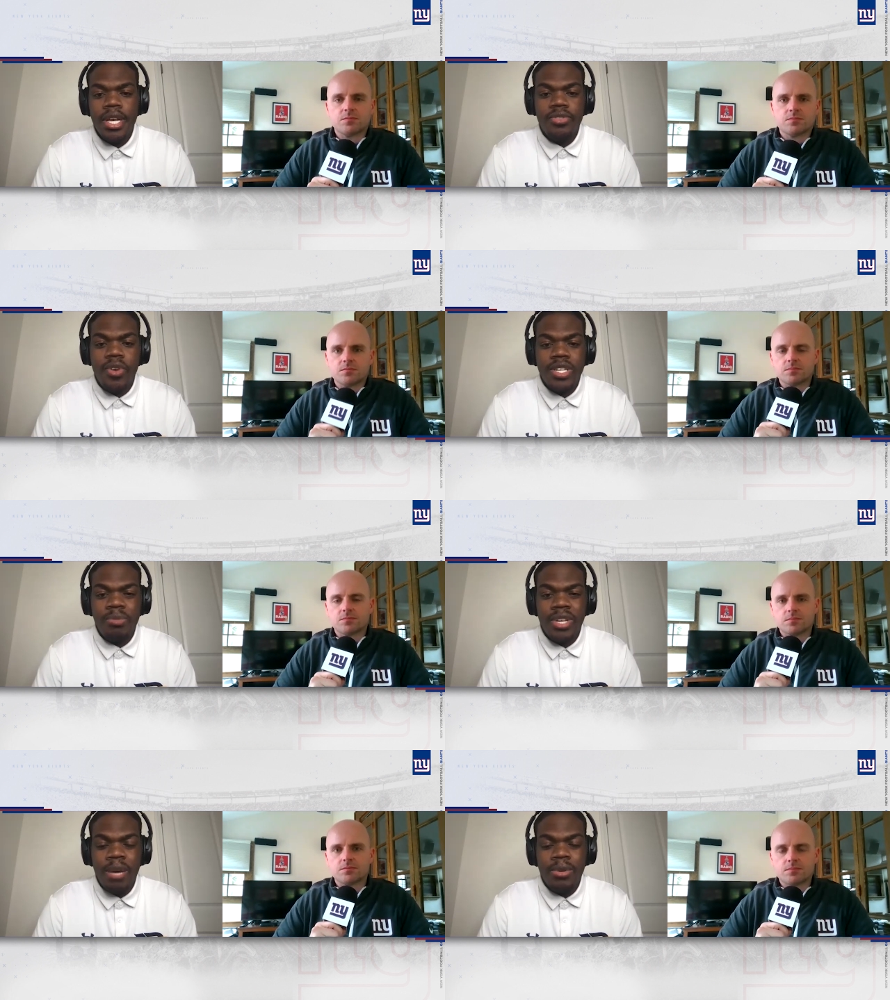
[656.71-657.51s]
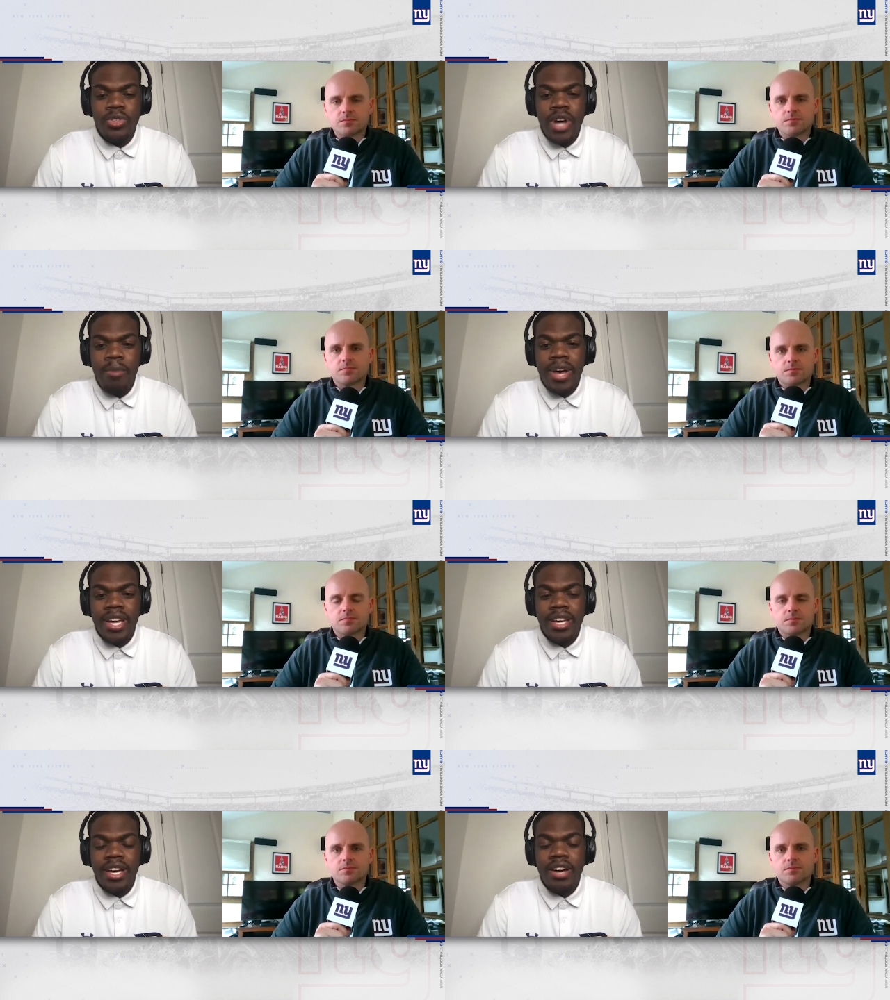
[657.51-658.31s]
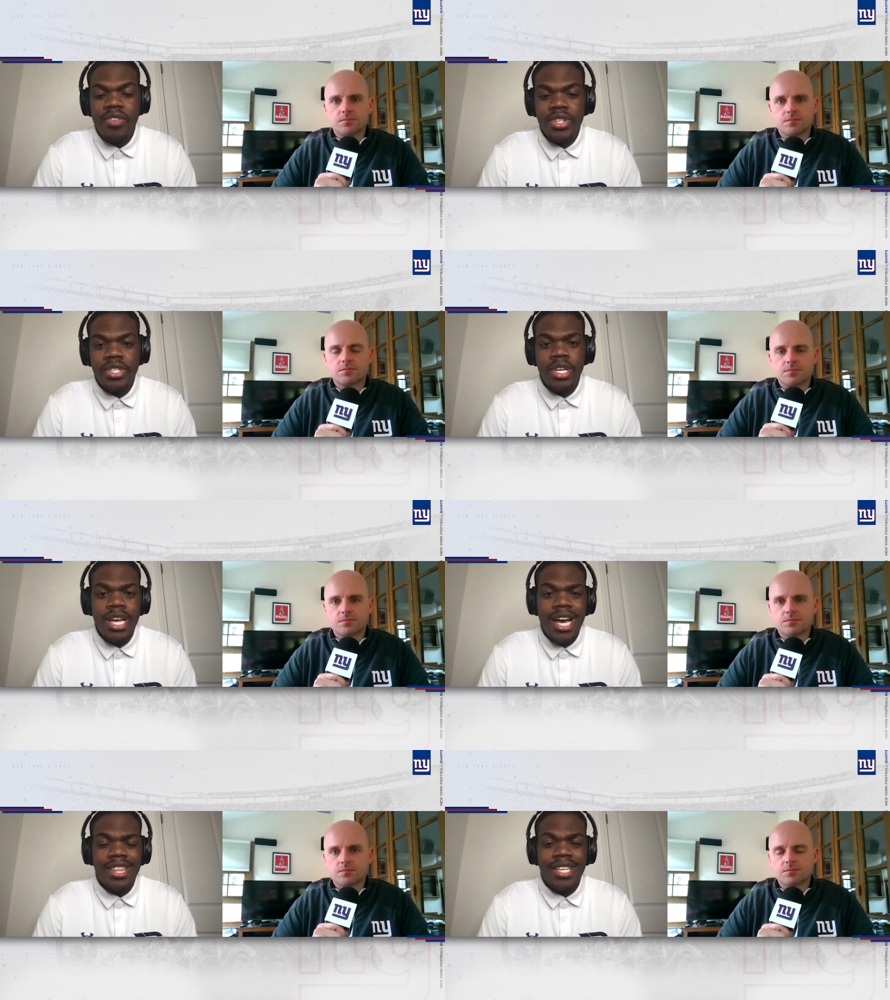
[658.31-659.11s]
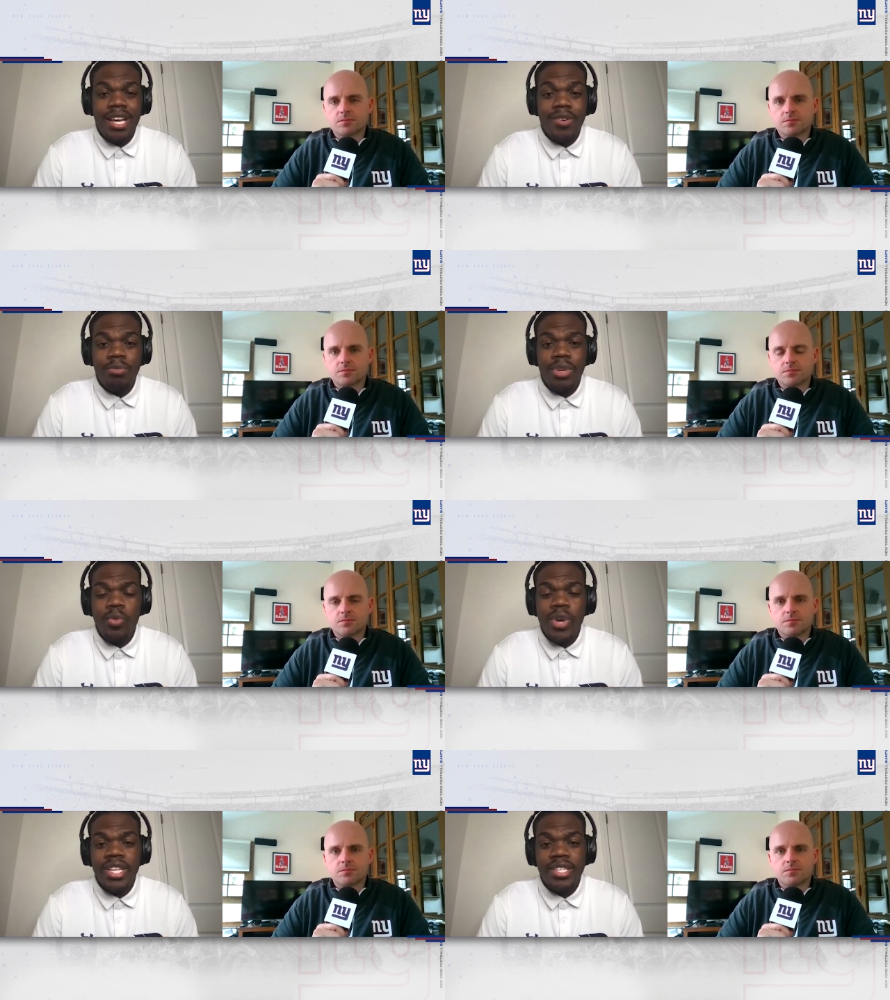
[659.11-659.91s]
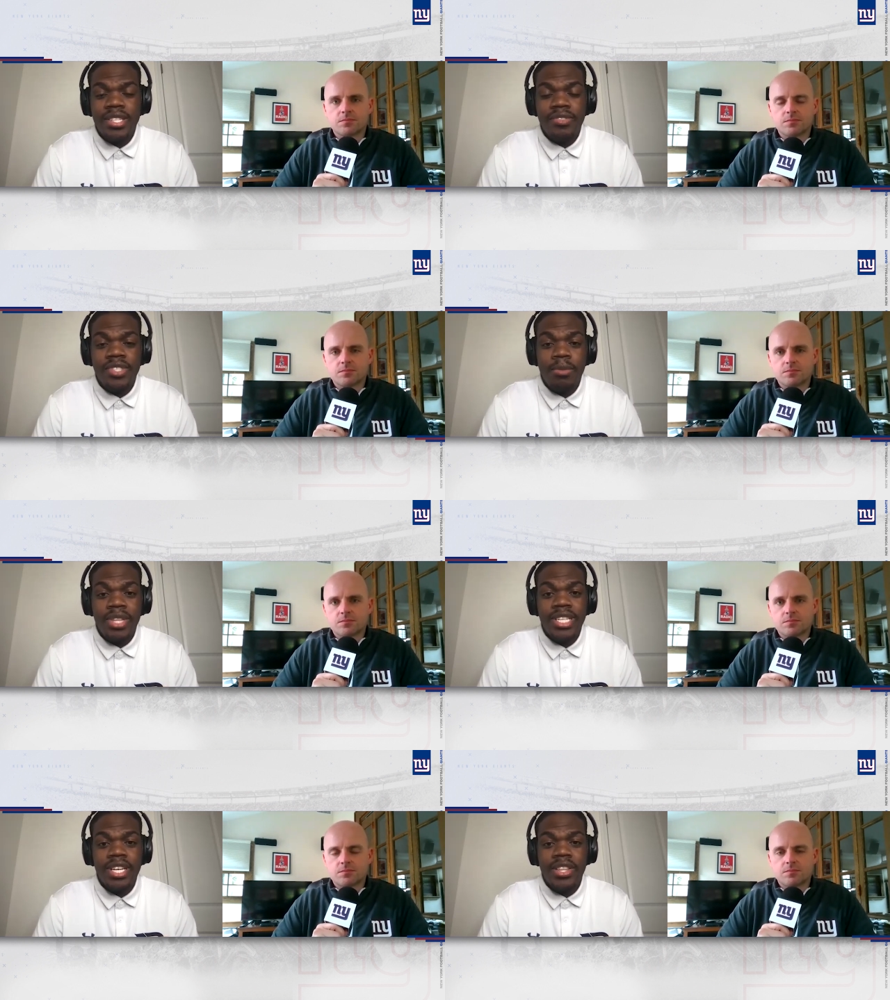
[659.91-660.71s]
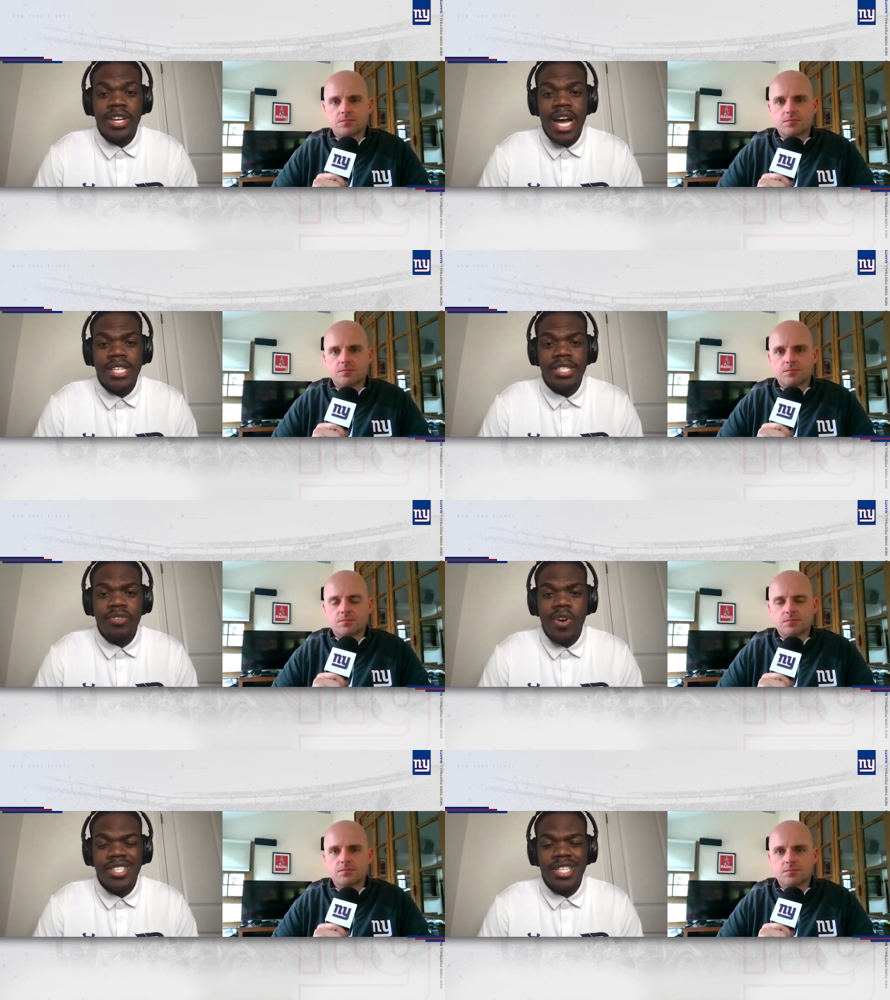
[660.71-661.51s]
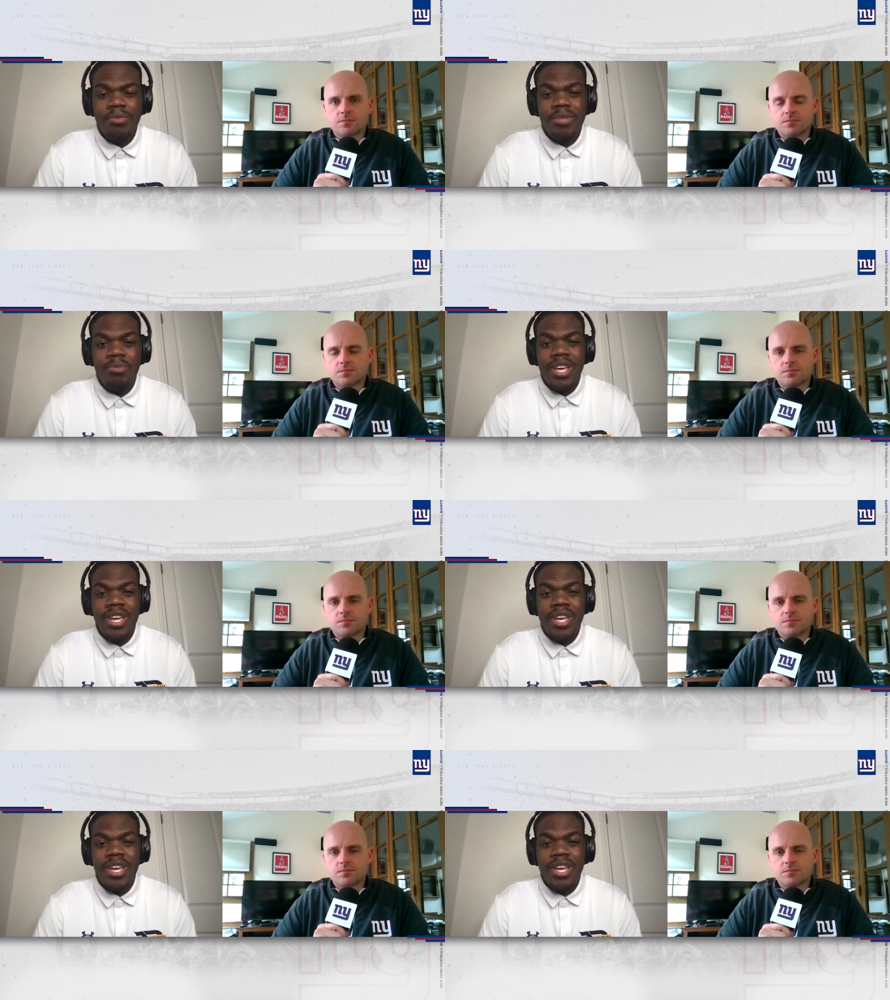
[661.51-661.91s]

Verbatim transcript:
Speaker 1: as far as being able to drop back in coverage I think that was a big weaknesses of some of these other guys as far as them just